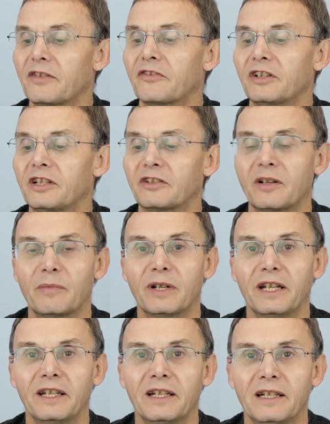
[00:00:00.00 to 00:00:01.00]
of it,
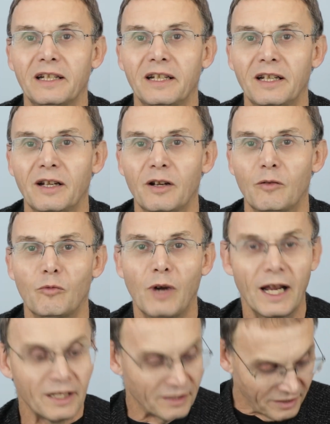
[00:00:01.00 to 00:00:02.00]
3AAA
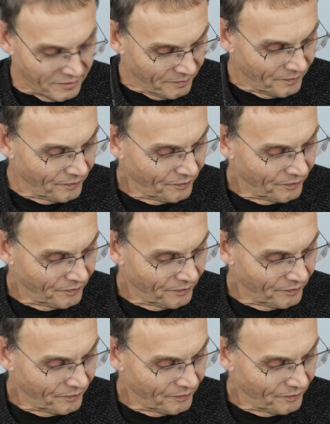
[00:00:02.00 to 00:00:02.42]
waggler.